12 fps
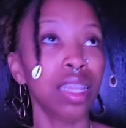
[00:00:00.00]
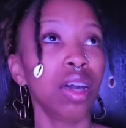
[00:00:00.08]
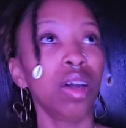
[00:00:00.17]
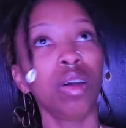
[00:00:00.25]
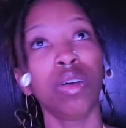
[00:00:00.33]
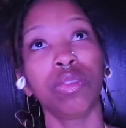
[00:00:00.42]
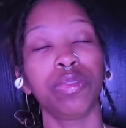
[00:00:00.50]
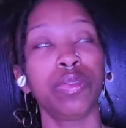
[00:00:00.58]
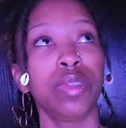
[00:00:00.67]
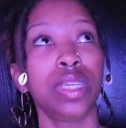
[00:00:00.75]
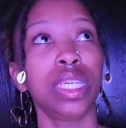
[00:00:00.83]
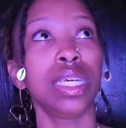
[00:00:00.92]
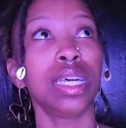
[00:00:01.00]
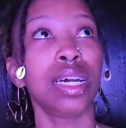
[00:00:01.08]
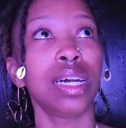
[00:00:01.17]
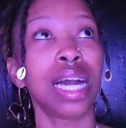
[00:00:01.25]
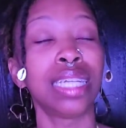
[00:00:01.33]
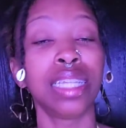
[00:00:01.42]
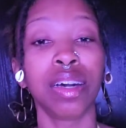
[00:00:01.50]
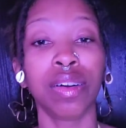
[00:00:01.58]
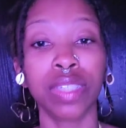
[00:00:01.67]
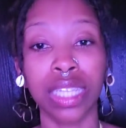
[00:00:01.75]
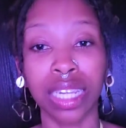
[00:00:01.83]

love I love